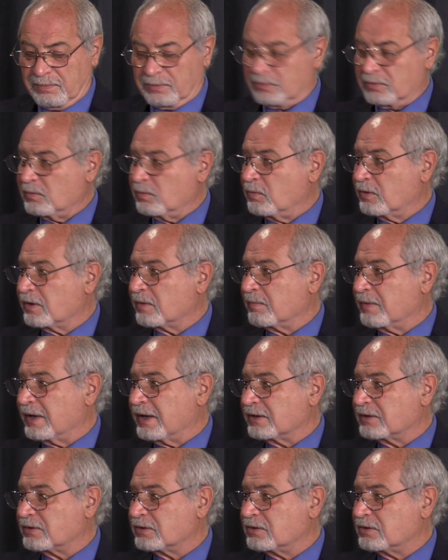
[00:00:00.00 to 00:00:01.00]
who wear
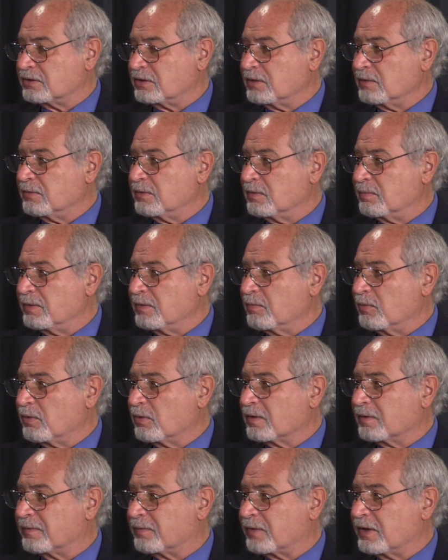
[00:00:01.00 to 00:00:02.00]
masks seem to be
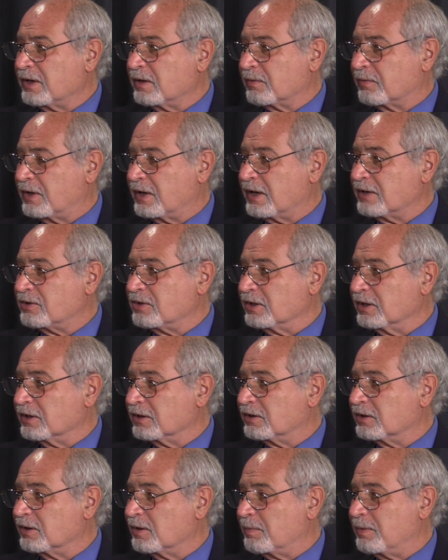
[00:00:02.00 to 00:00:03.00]
more afraid of catching
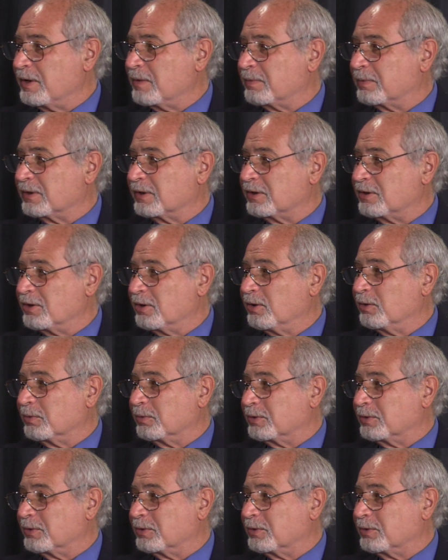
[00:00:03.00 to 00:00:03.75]
it than the people that don't.